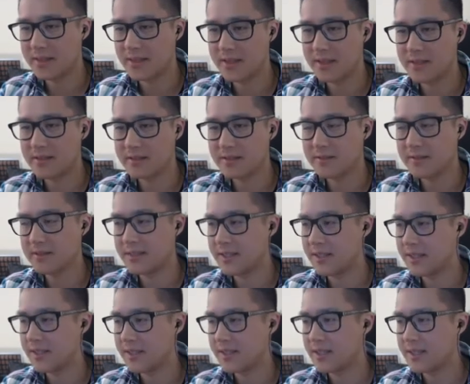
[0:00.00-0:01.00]

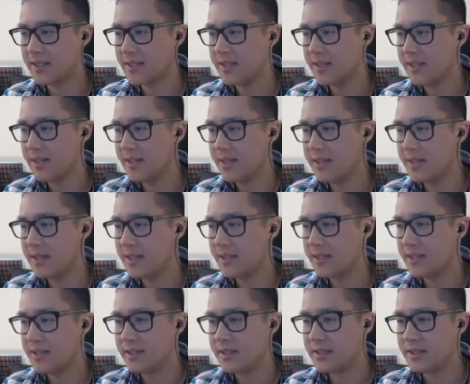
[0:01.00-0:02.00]

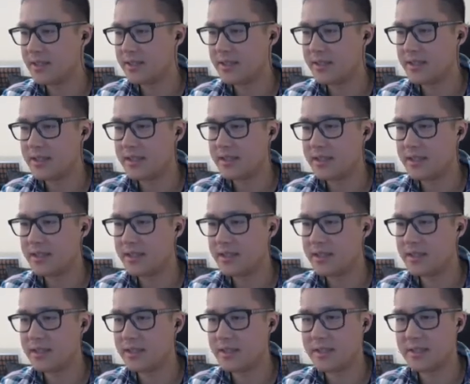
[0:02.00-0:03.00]

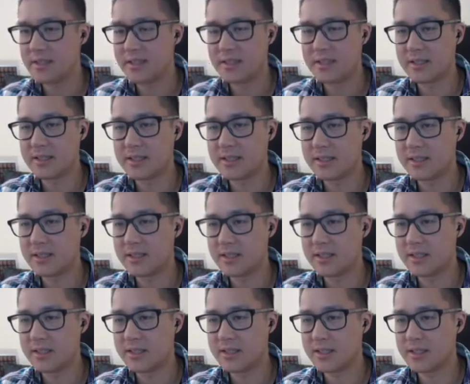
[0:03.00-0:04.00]

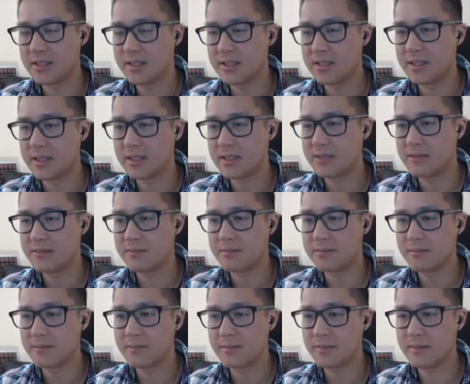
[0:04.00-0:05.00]

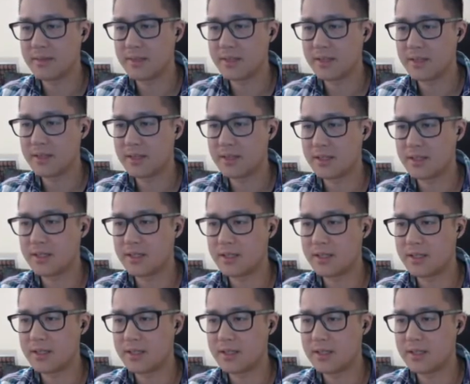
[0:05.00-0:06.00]

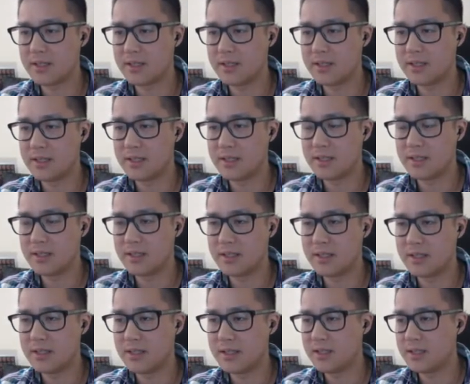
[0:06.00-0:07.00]

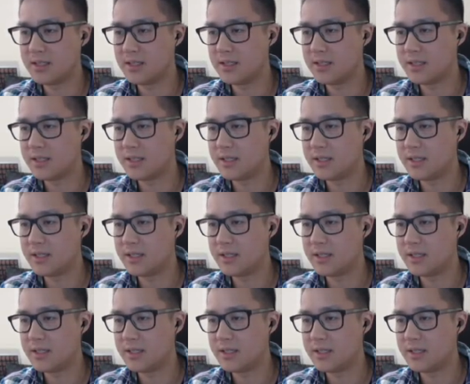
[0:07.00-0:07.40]
Nobody speaks.